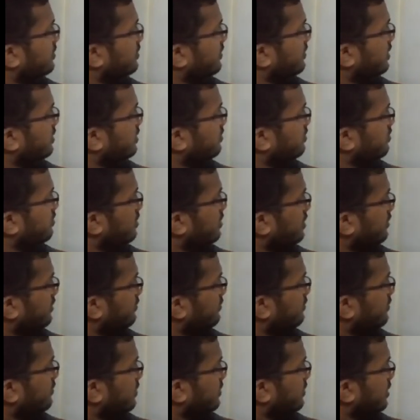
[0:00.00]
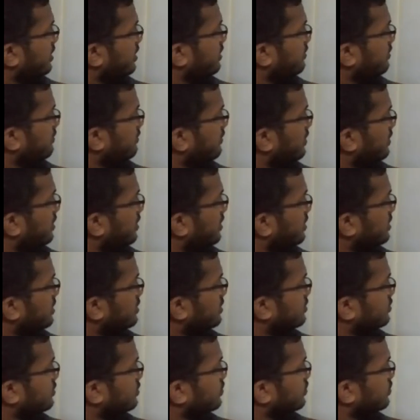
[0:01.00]
divided by 5. That
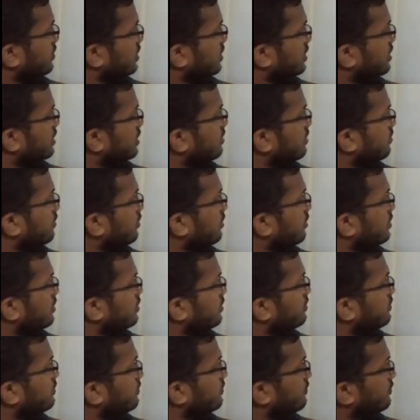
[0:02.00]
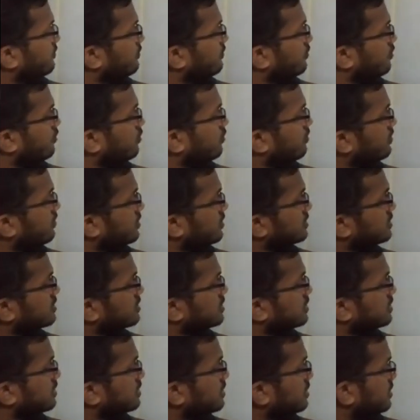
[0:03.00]
is
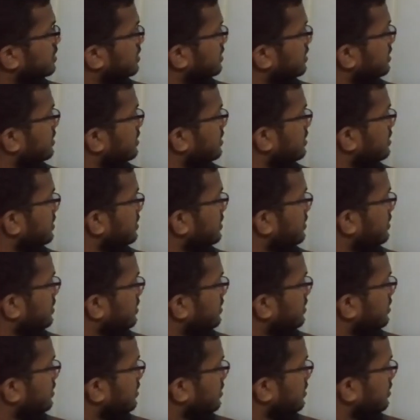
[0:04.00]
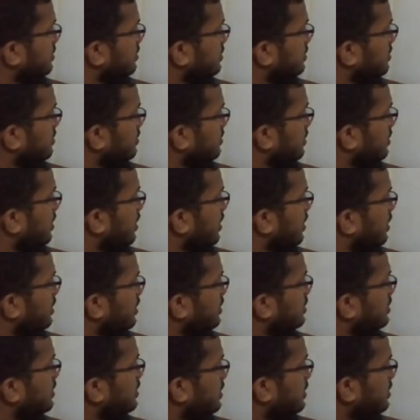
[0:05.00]
20.4%
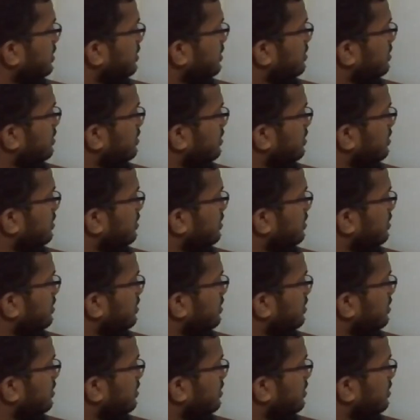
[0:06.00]
higher than